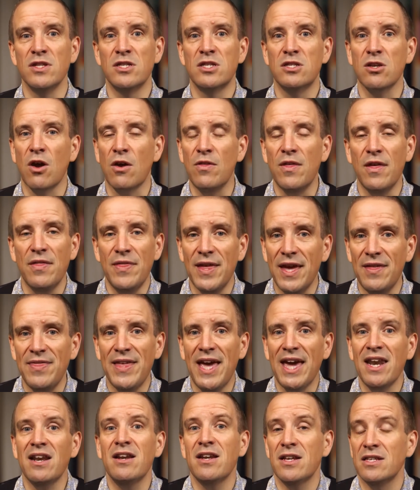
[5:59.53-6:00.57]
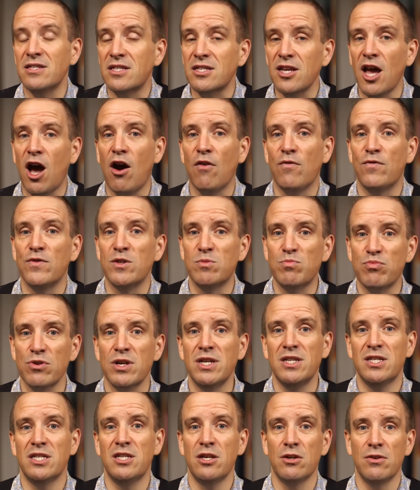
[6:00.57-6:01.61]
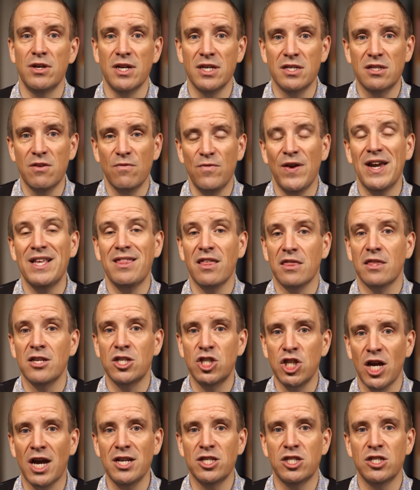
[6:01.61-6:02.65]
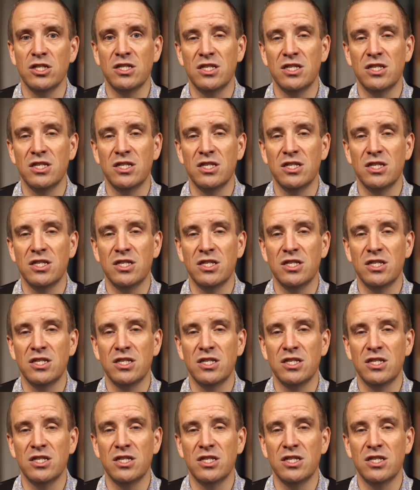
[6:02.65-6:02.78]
So that in itself is pretty serious. The fact that the judge has